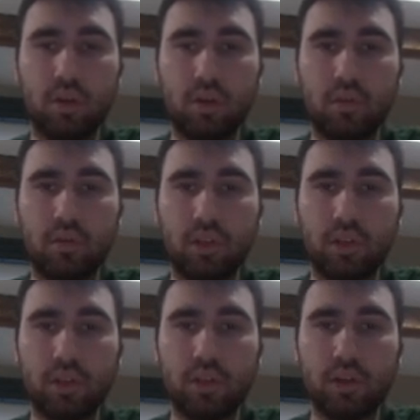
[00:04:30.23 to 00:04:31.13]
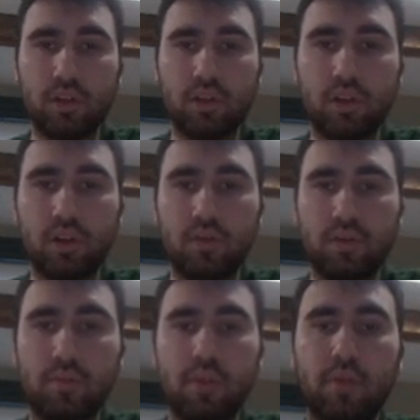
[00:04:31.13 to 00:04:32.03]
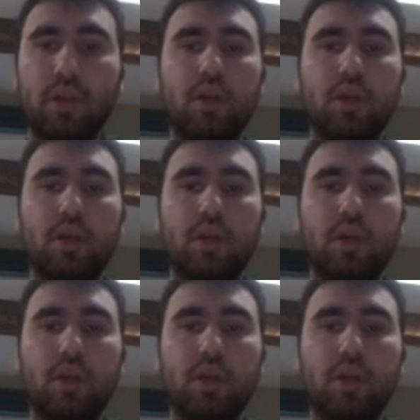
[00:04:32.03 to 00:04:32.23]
Don't really see an alternative, and I'm low on